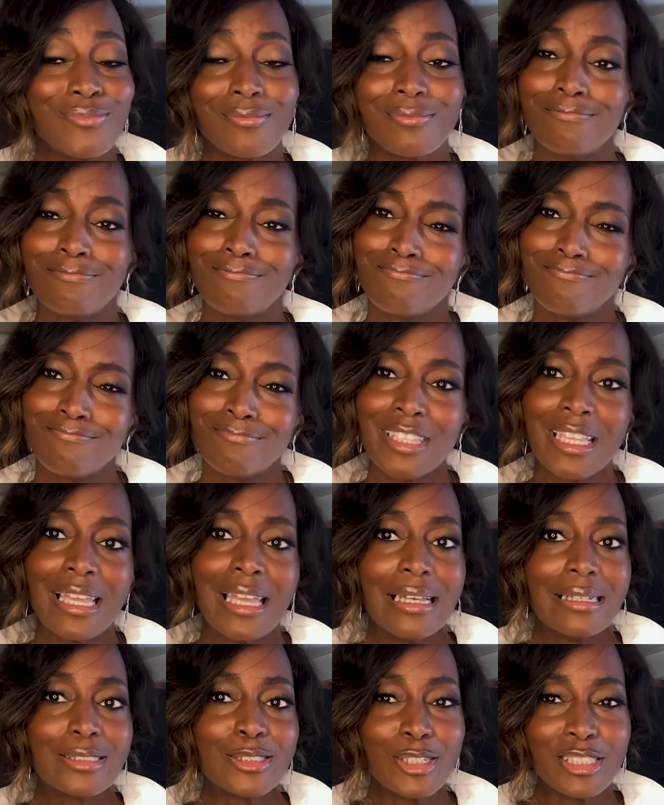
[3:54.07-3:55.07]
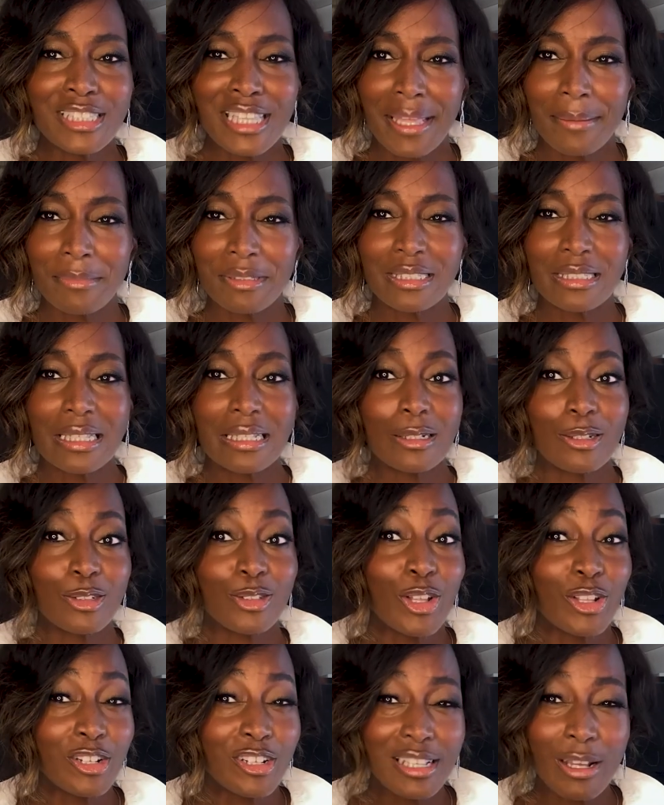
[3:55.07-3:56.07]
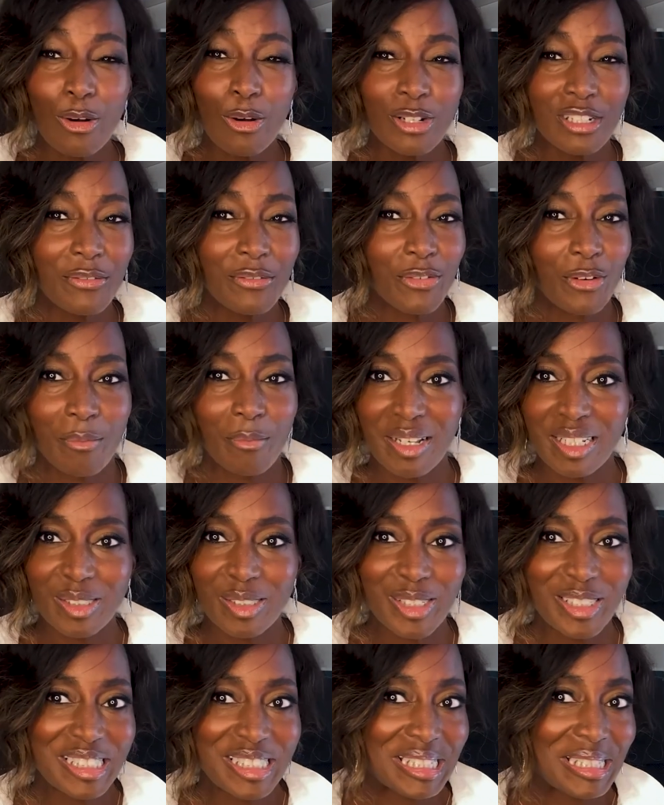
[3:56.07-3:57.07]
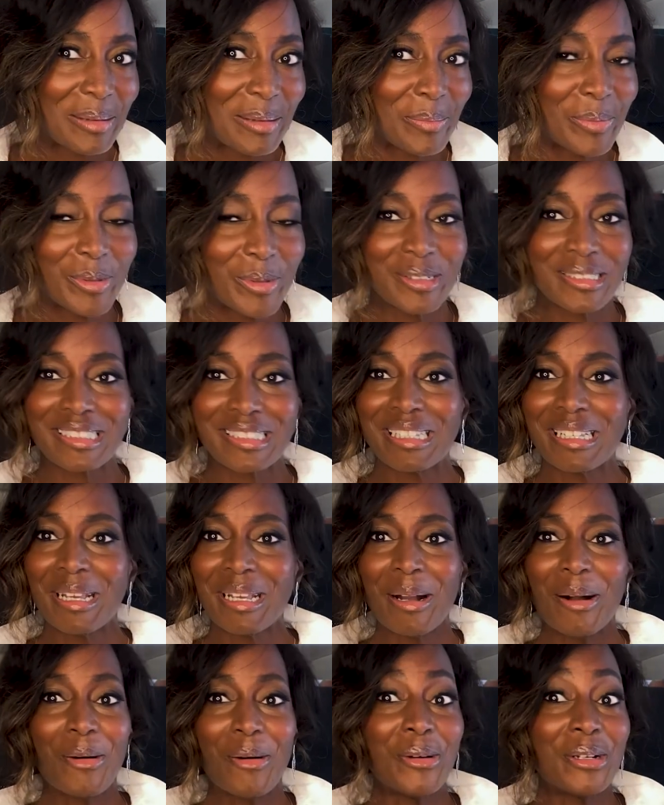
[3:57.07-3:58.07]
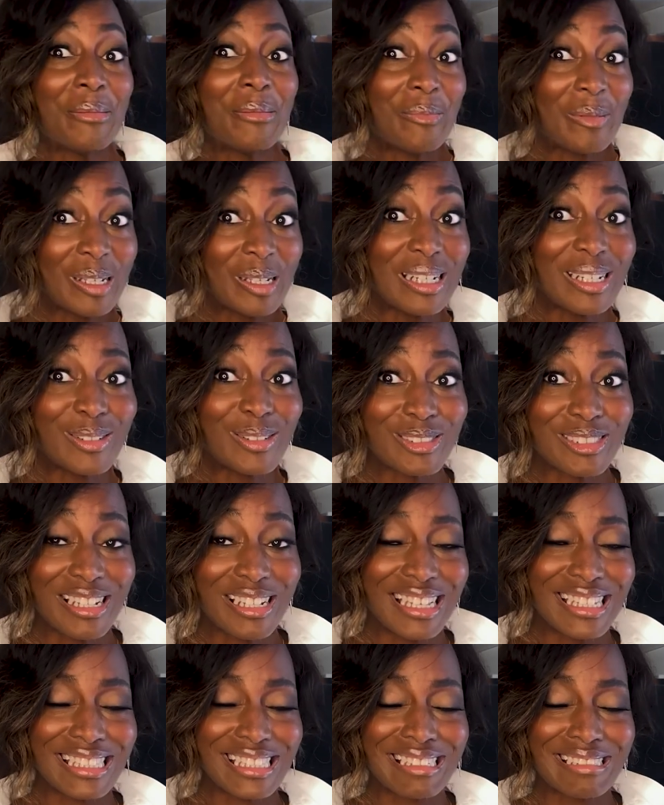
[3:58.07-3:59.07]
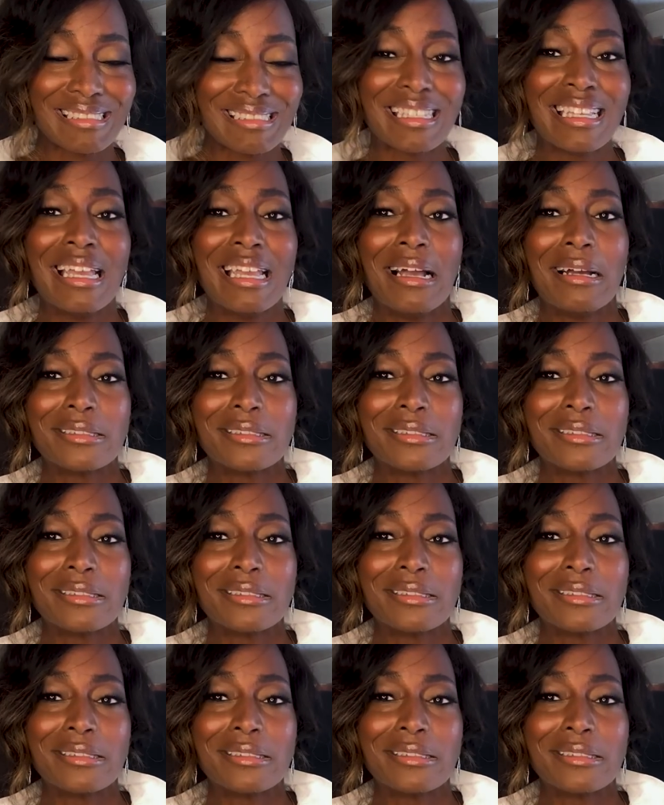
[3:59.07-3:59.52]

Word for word: Hmm sometimes not the whole information is in the books or in videos like this.